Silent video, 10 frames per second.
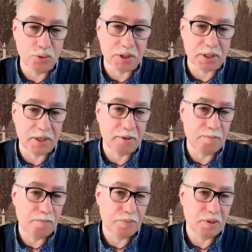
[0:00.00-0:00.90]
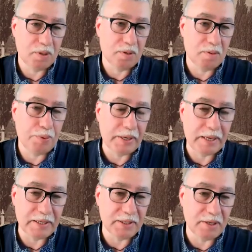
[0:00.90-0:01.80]
music,
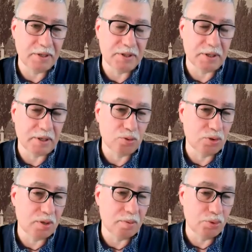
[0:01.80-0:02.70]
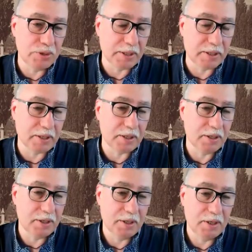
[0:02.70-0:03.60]
poetry,
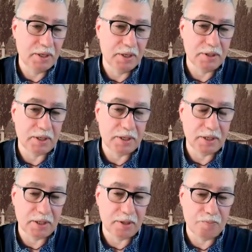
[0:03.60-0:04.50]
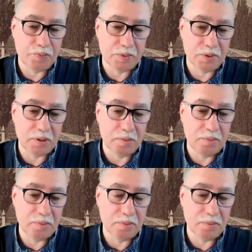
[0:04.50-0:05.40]
literature, any
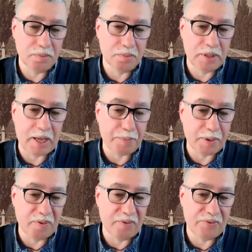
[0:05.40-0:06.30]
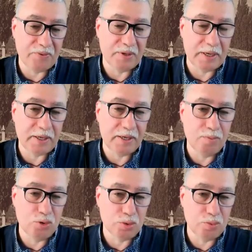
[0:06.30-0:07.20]
such directions that might
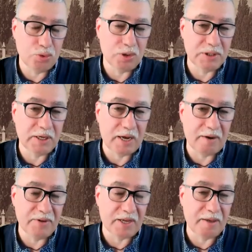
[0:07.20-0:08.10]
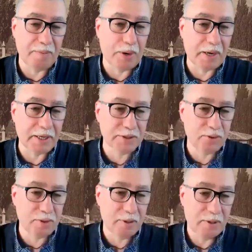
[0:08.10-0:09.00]
be interesting,
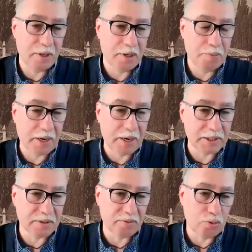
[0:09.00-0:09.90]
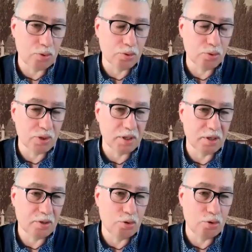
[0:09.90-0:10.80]
showcasing the richness of each of
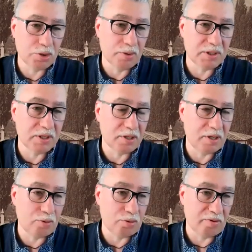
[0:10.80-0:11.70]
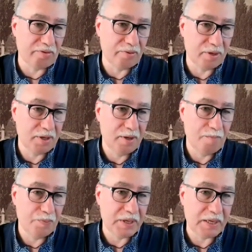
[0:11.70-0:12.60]
these cultures.
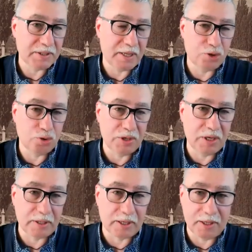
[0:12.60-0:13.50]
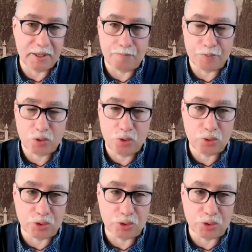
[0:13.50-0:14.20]
I know there's such a competition,